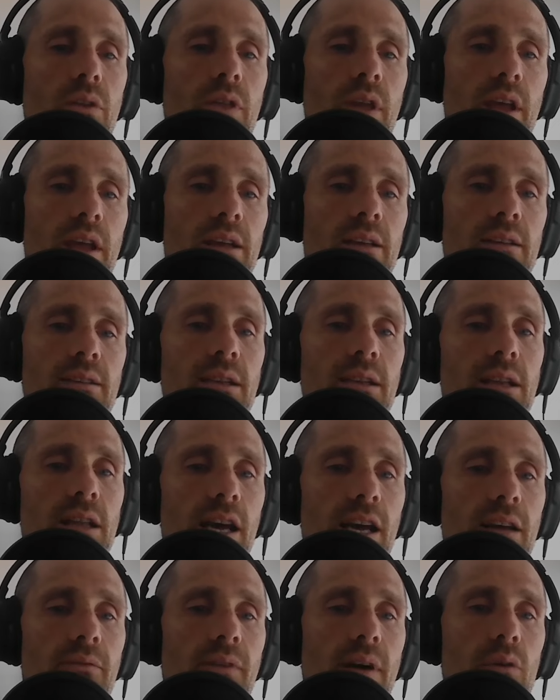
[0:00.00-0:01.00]
things in
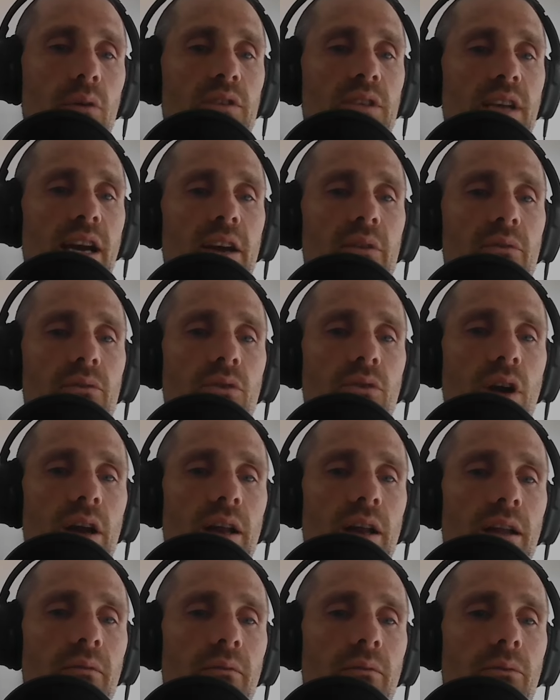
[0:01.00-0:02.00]
life outside of
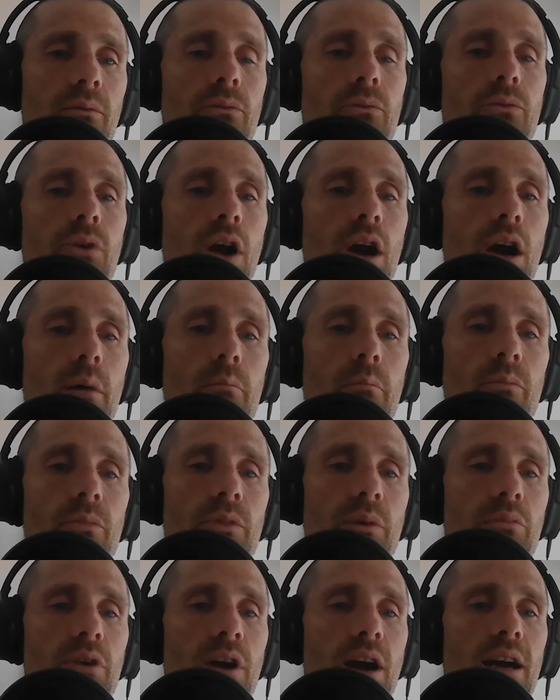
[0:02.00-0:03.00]
running from
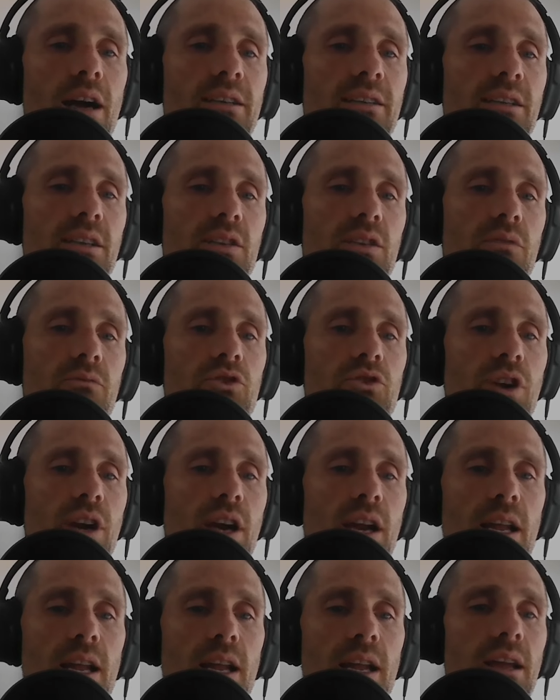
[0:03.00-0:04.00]
the process of
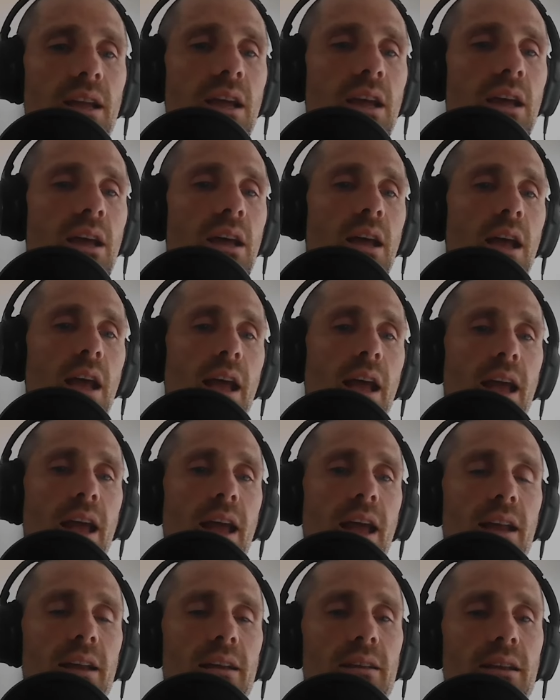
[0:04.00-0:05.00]
training
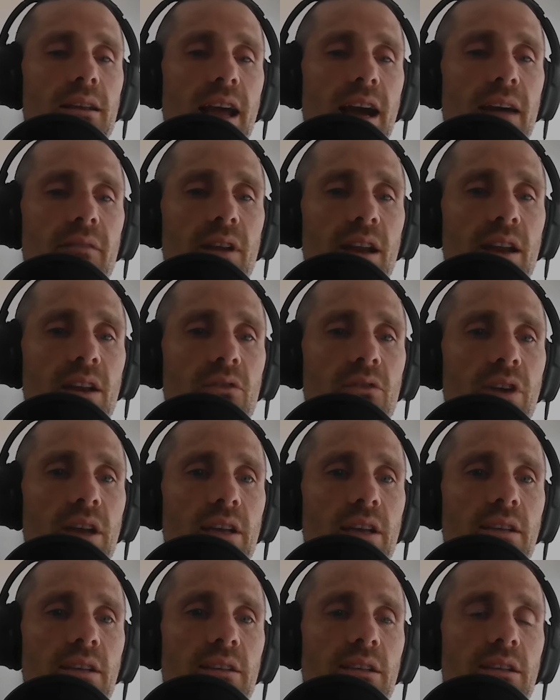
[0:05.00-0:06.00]
and navigating
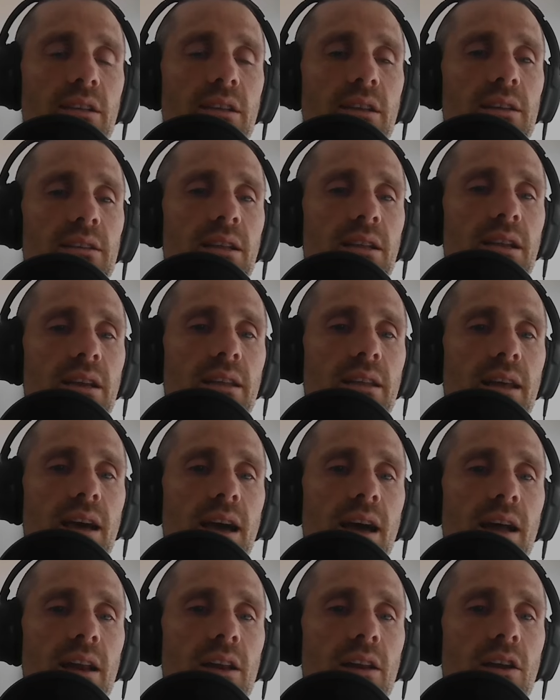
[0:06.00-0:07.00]
races and things like
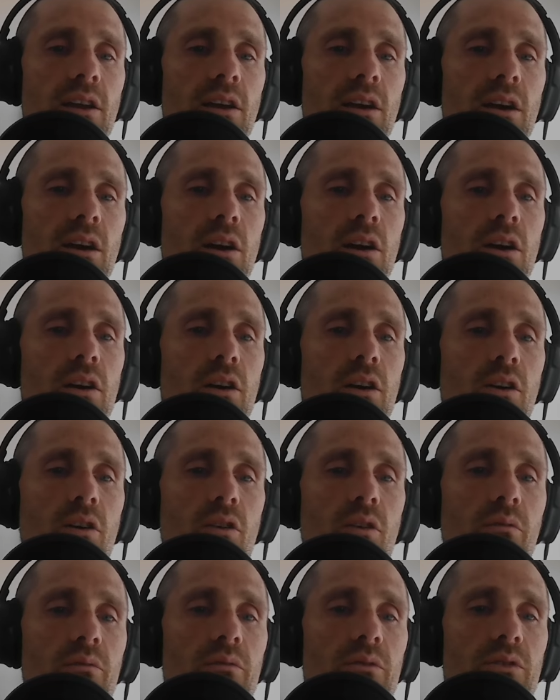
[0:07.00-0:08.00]
that
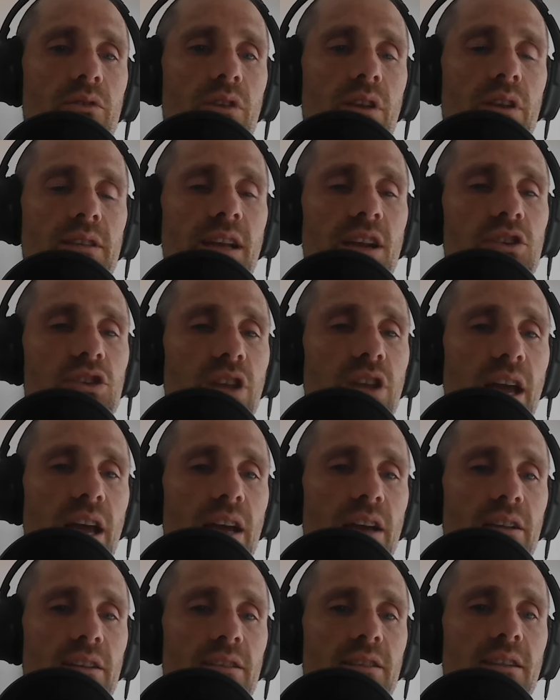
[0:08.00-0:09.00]
are essentially
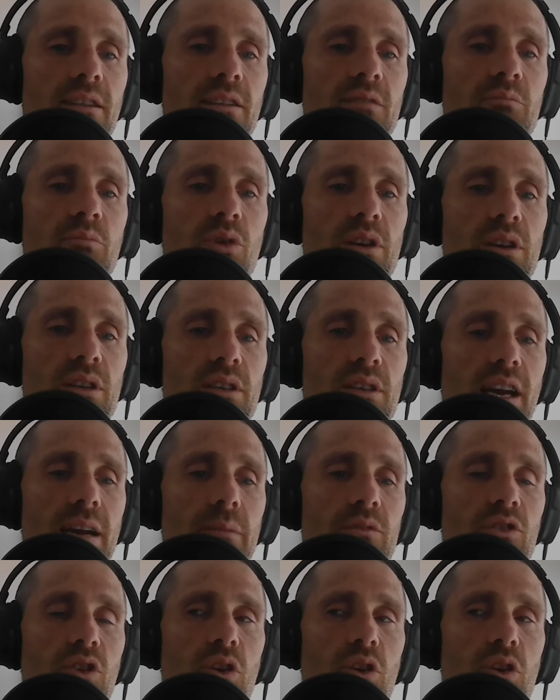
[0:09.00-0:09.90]
endless at this point in time.